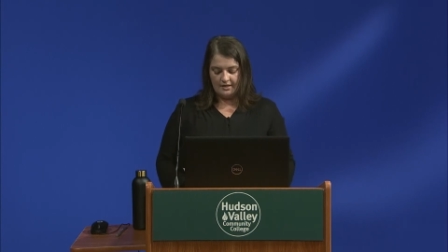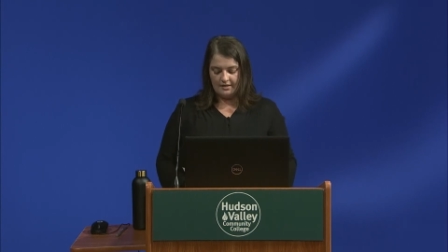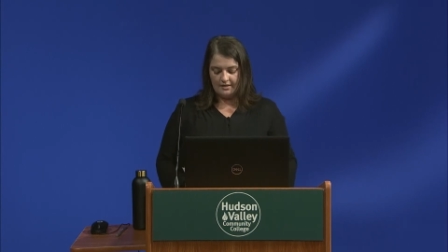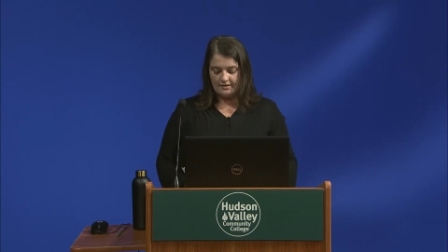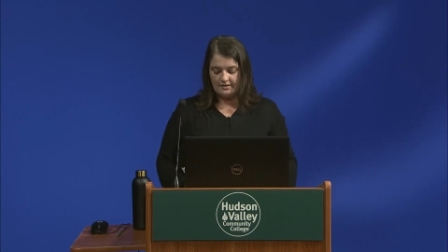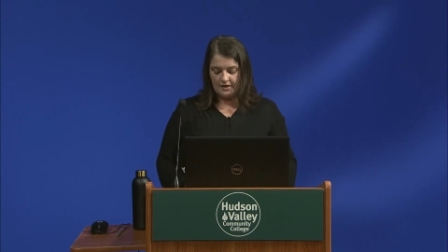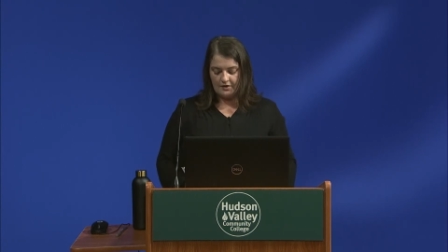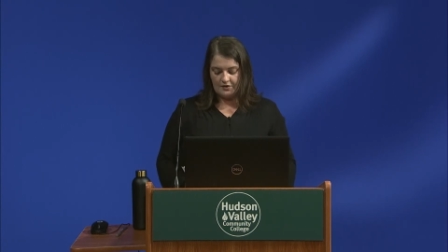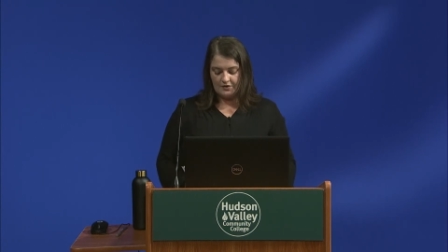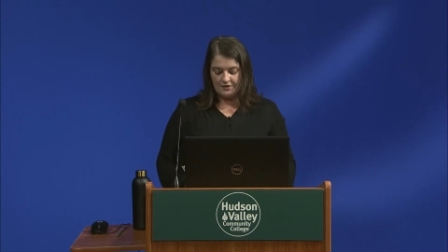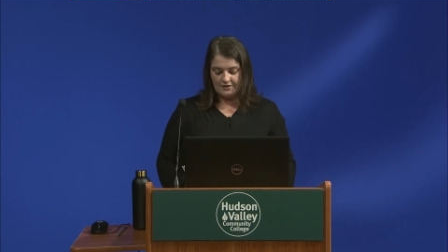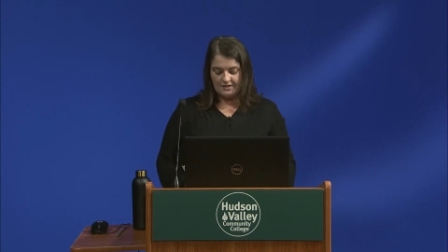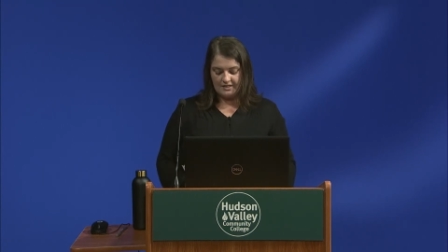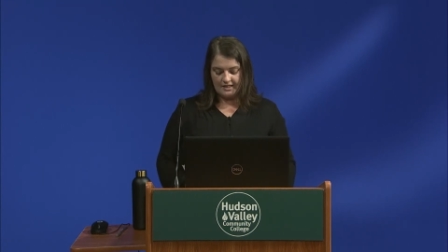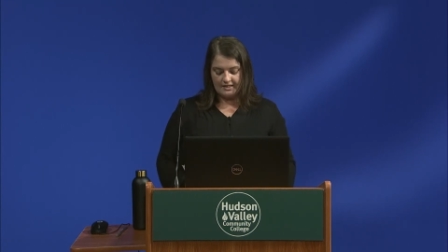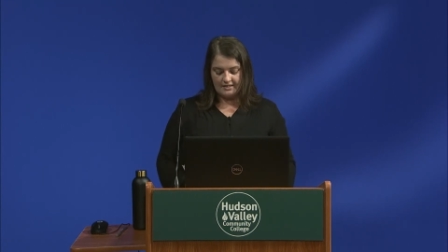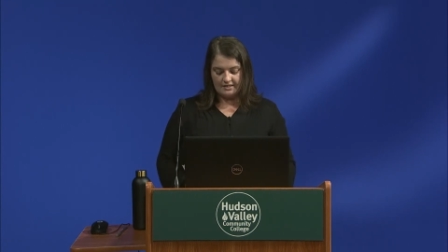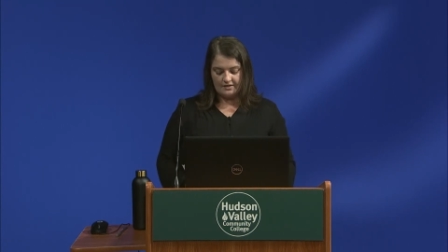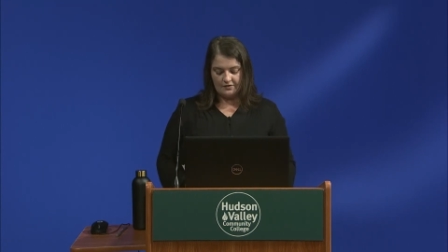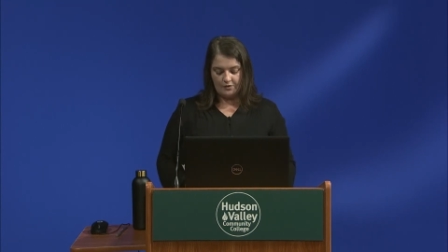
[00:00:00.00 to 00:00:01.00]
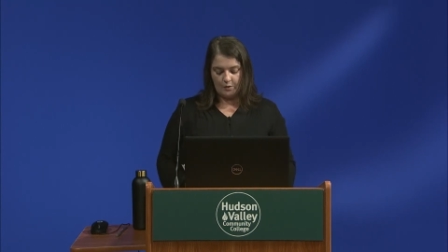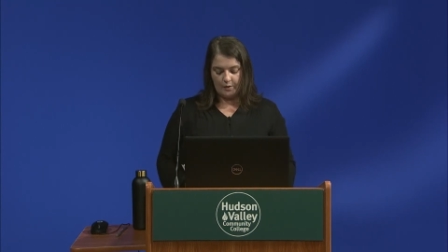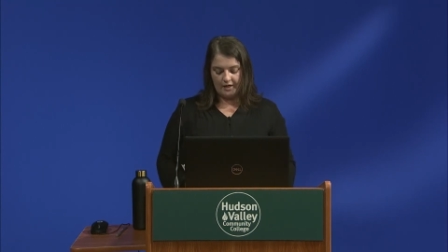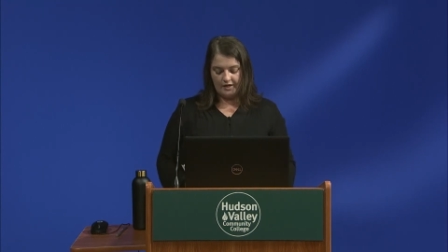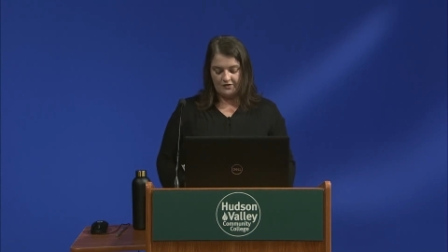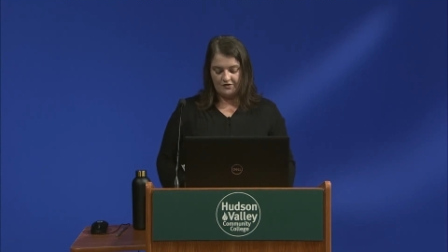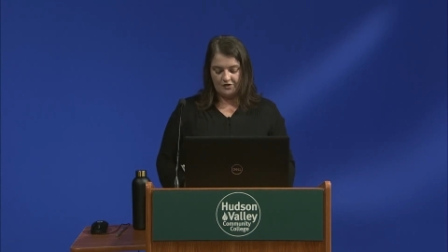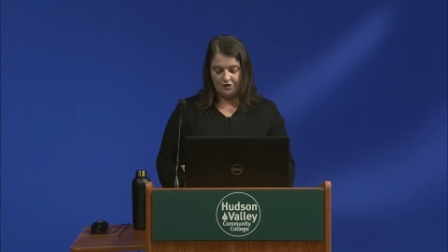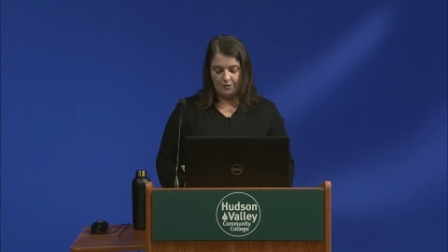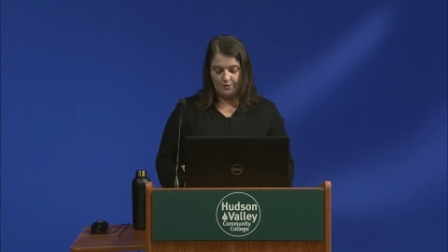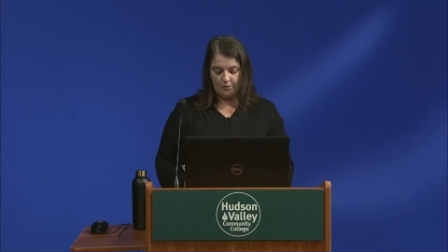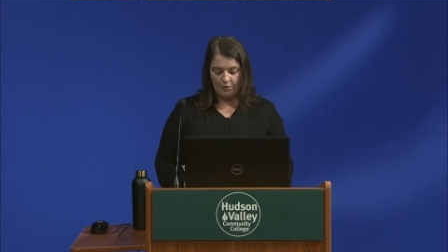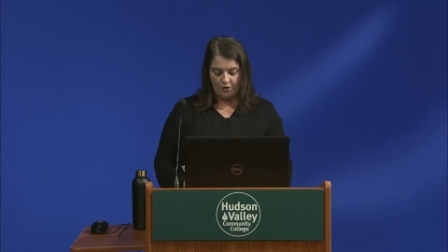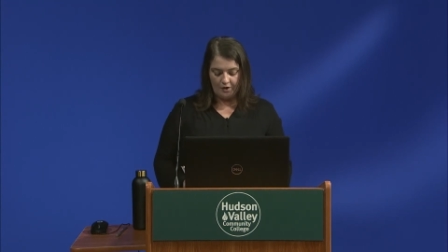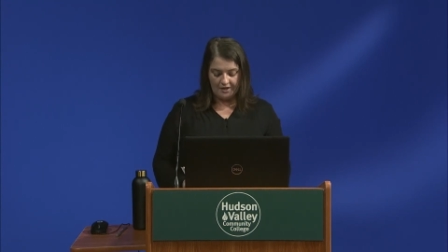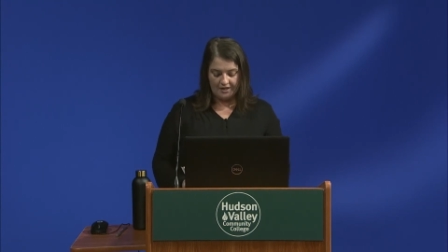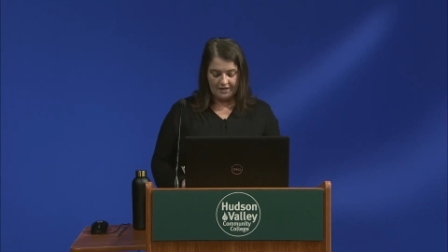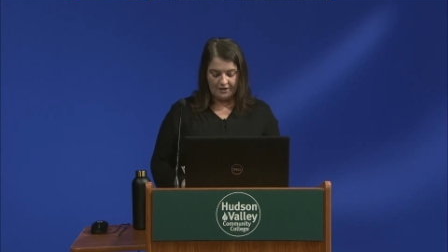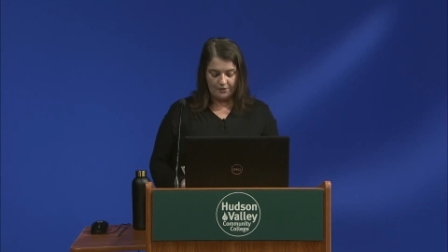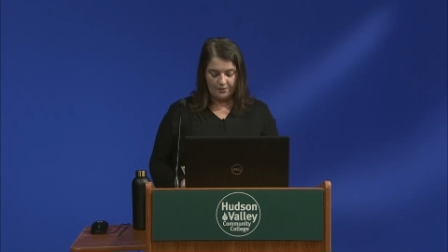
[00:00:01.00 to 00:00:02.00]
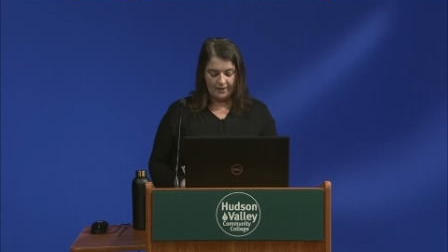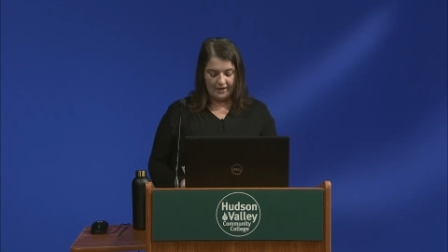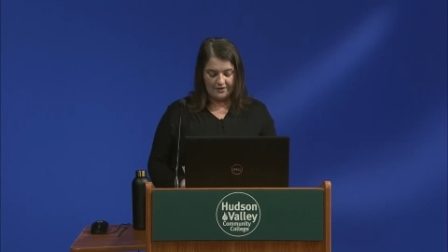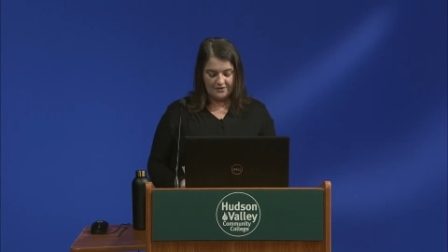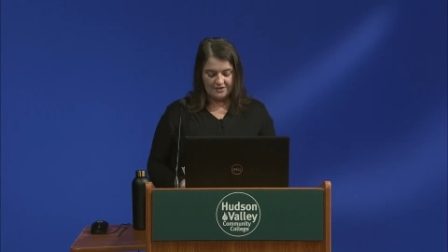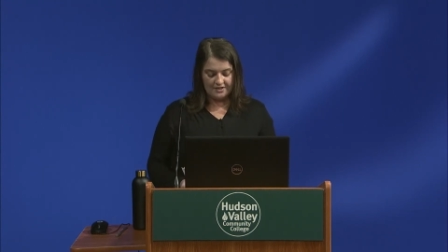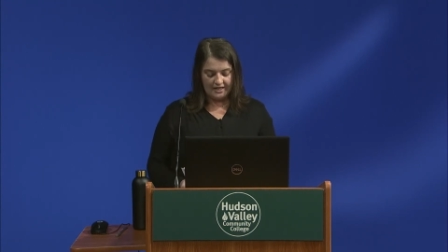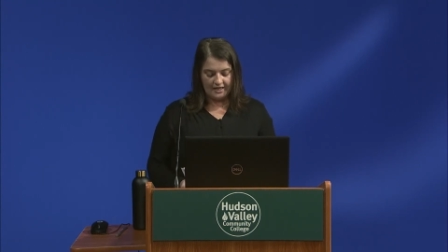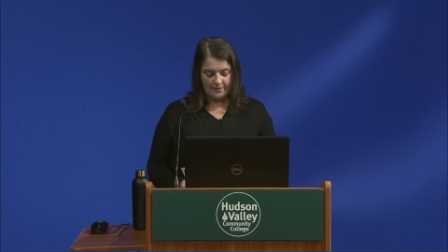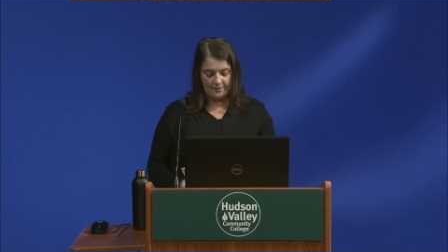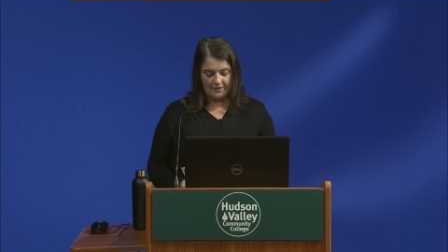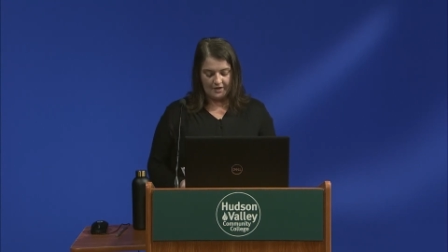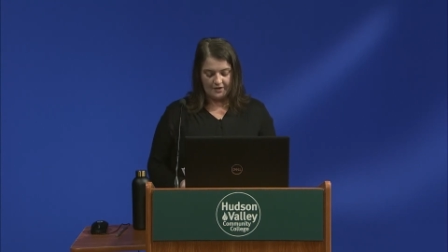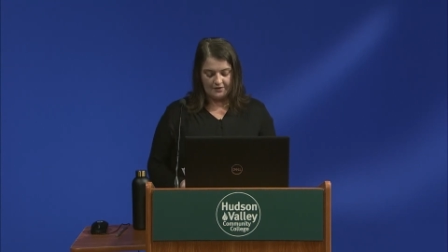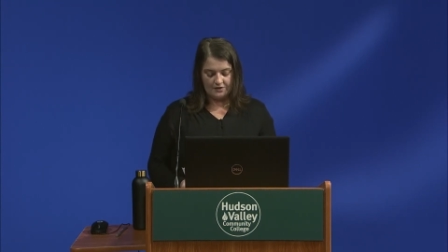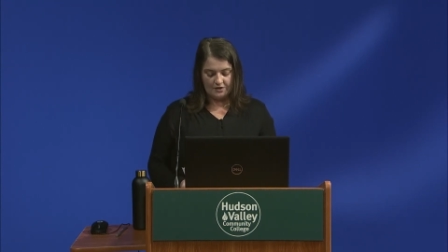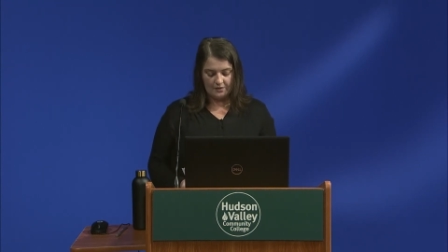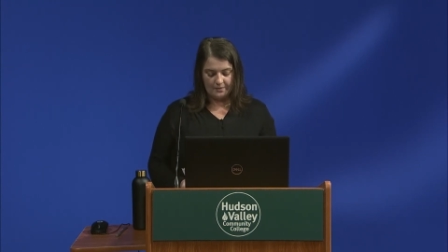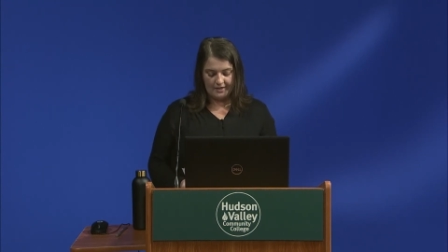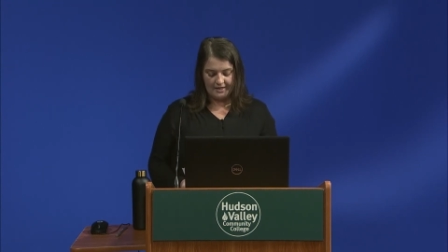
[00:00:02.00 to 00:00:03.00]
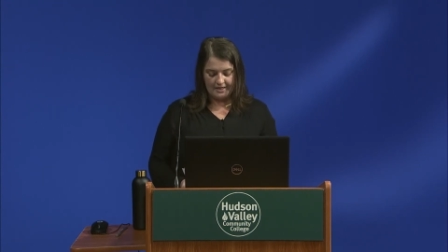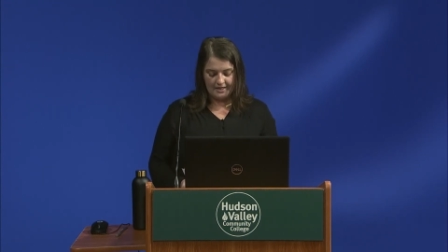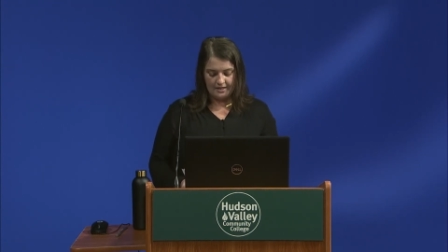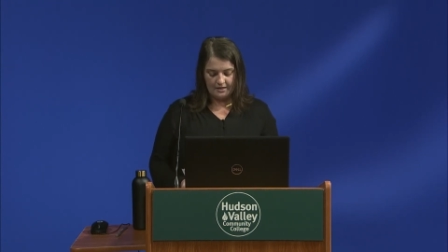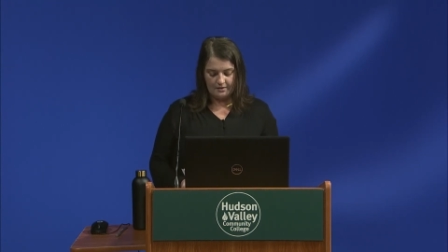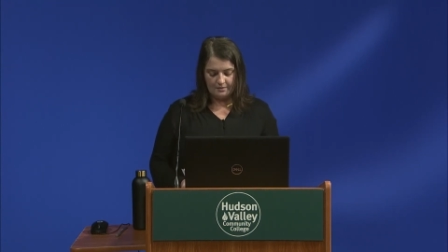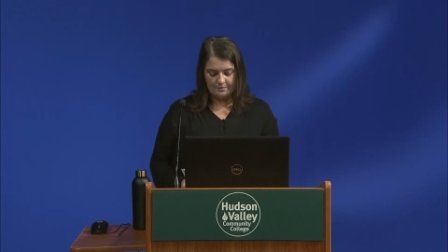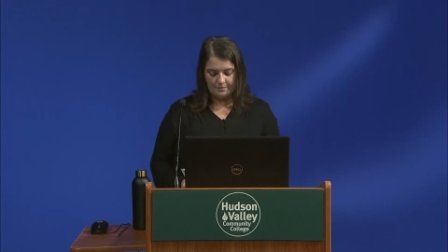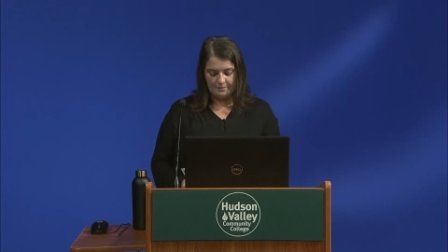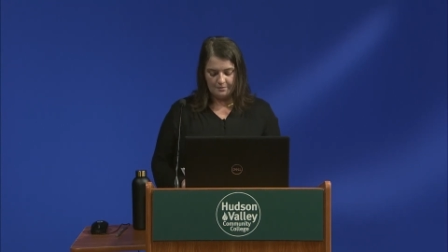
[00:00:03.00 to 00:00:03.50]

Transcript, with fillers: Southern states have quite a few more year-round campgrounds already,